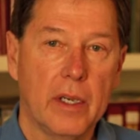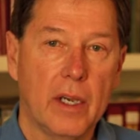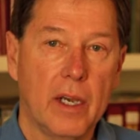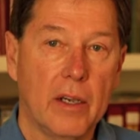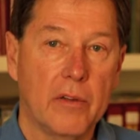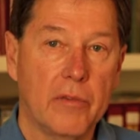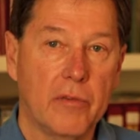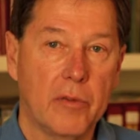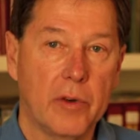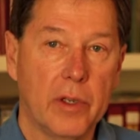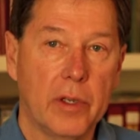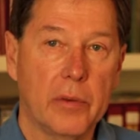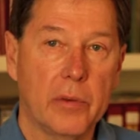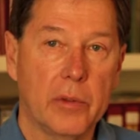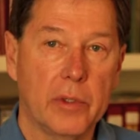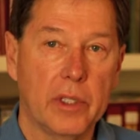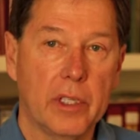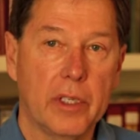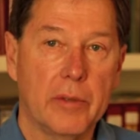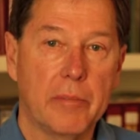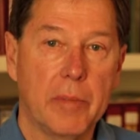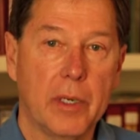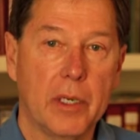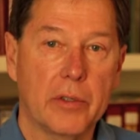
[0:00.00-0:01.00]
I
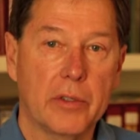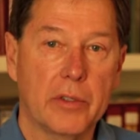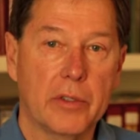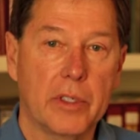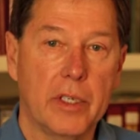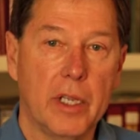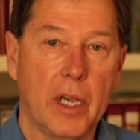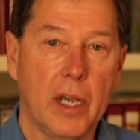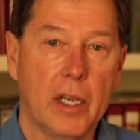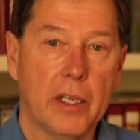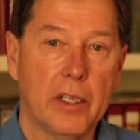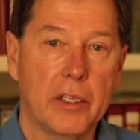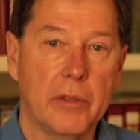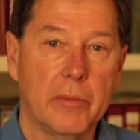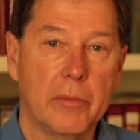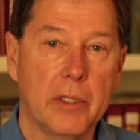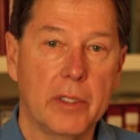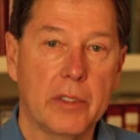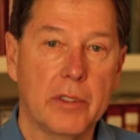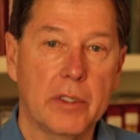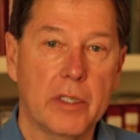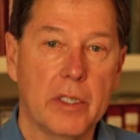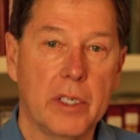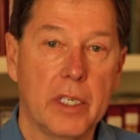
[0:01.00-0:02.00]
frequently post
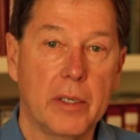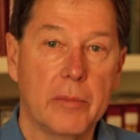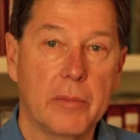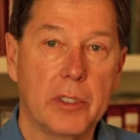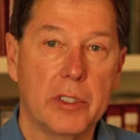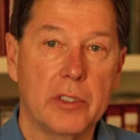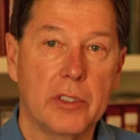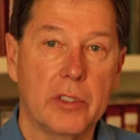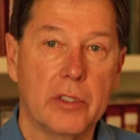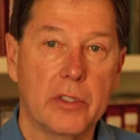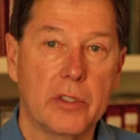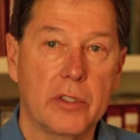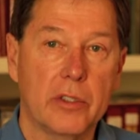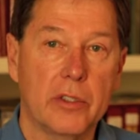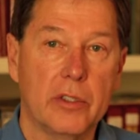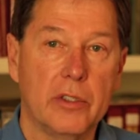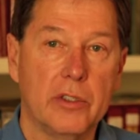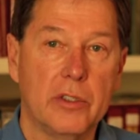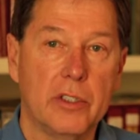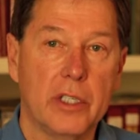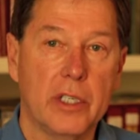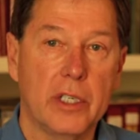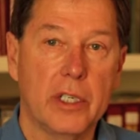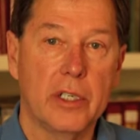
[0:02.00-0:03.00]
documents and images to
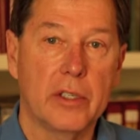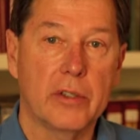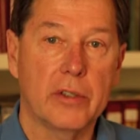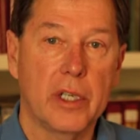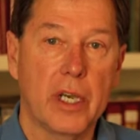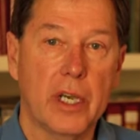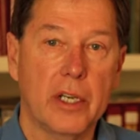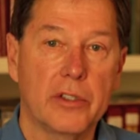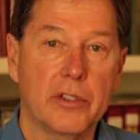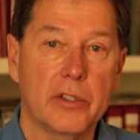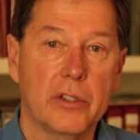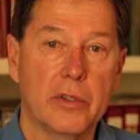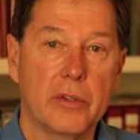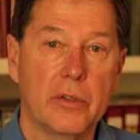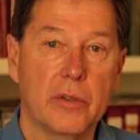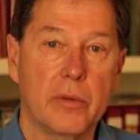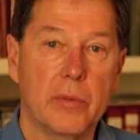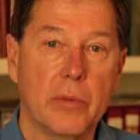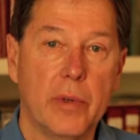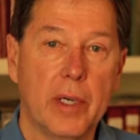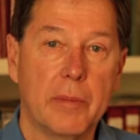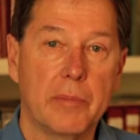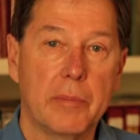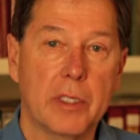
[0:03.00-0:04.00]

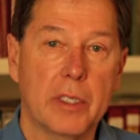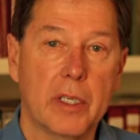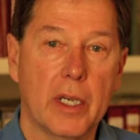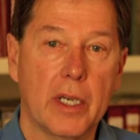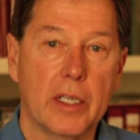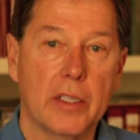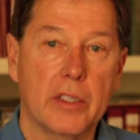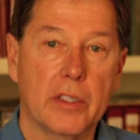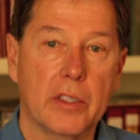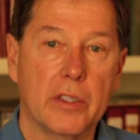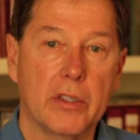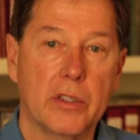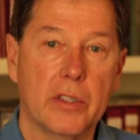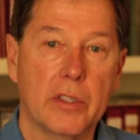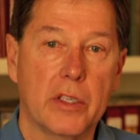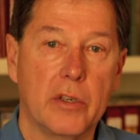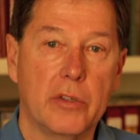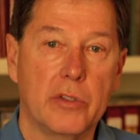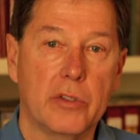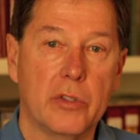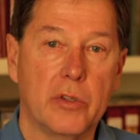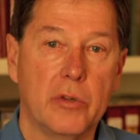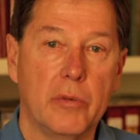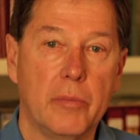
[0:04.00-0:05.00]
genealogical websites and
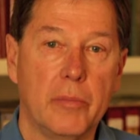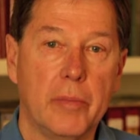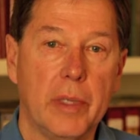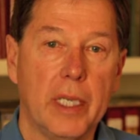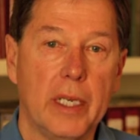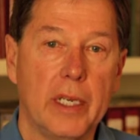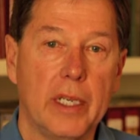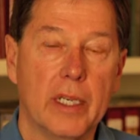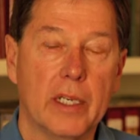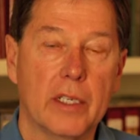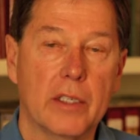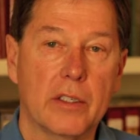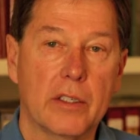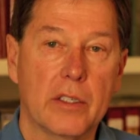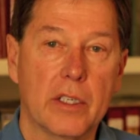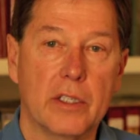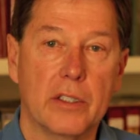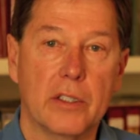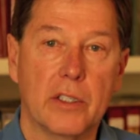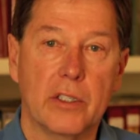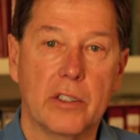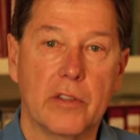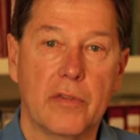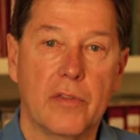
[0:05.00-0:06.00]
social media
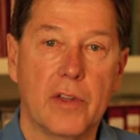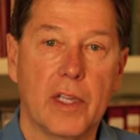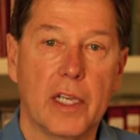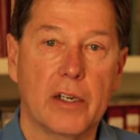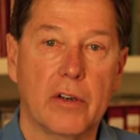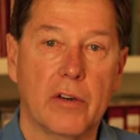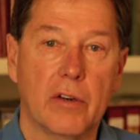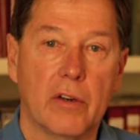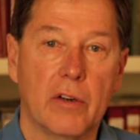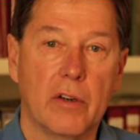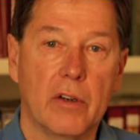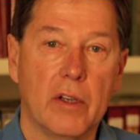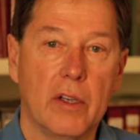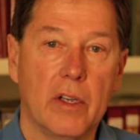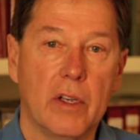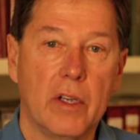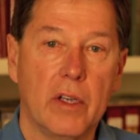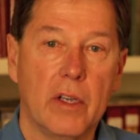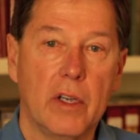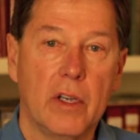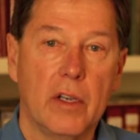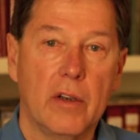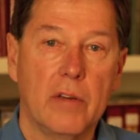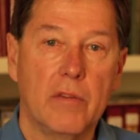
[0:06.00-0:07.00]
such as Flickr,
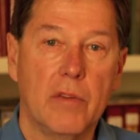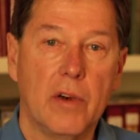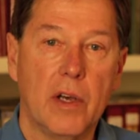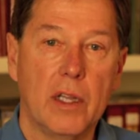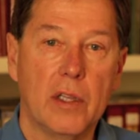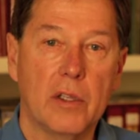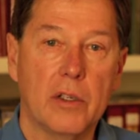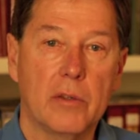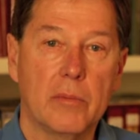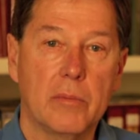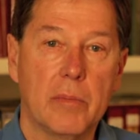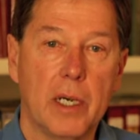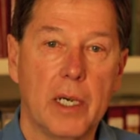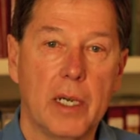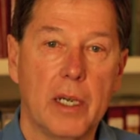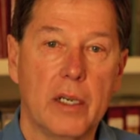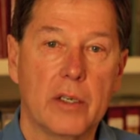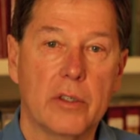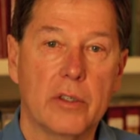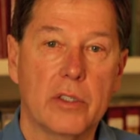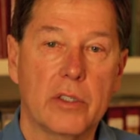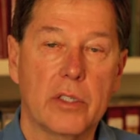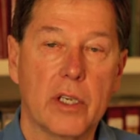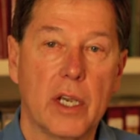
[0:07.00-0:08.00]
followed by
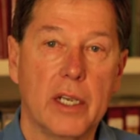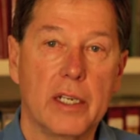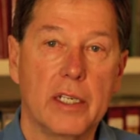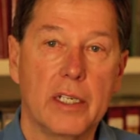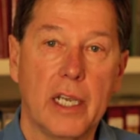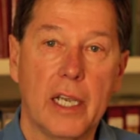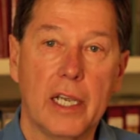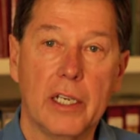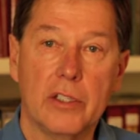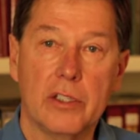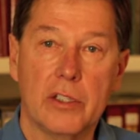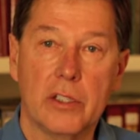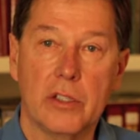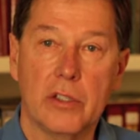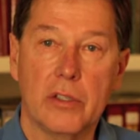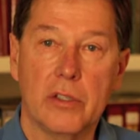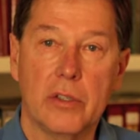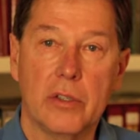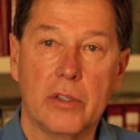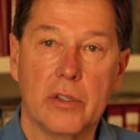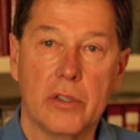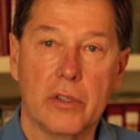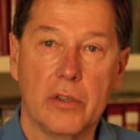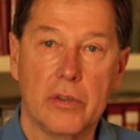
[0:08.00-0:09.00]
a citation
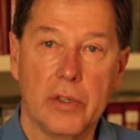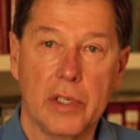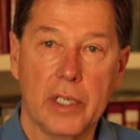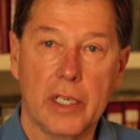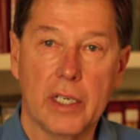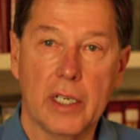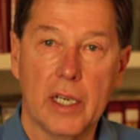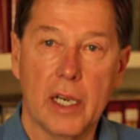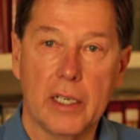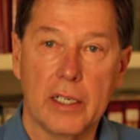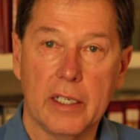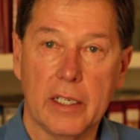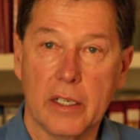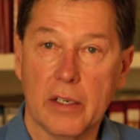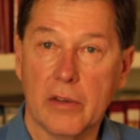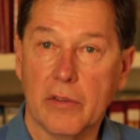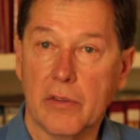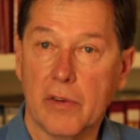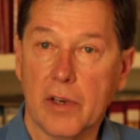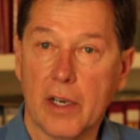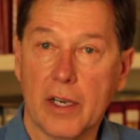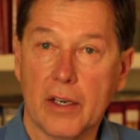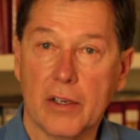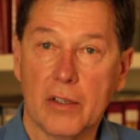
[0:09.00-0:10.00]
to the unique
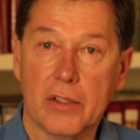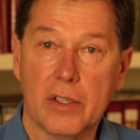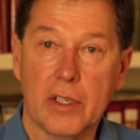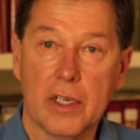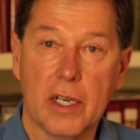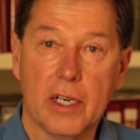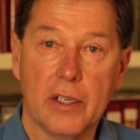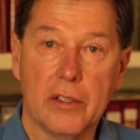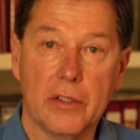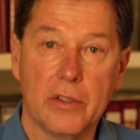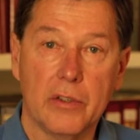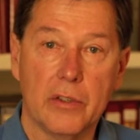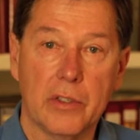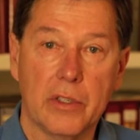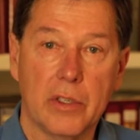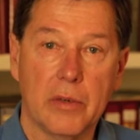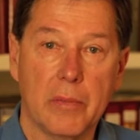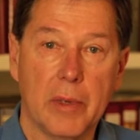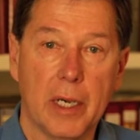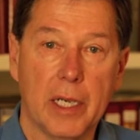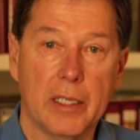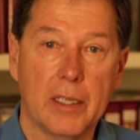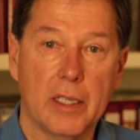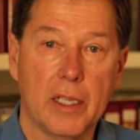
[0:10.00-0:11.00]
identifier that I use in
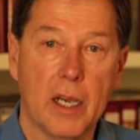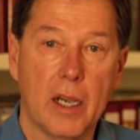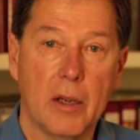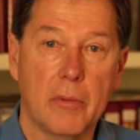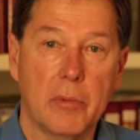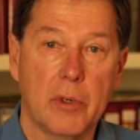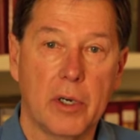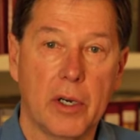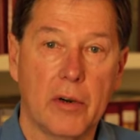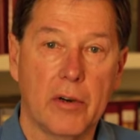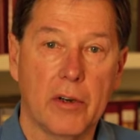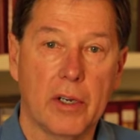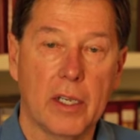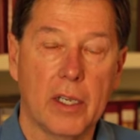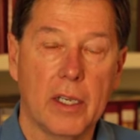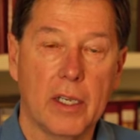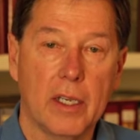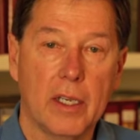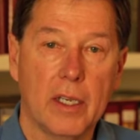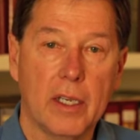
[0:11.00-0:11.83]
my library.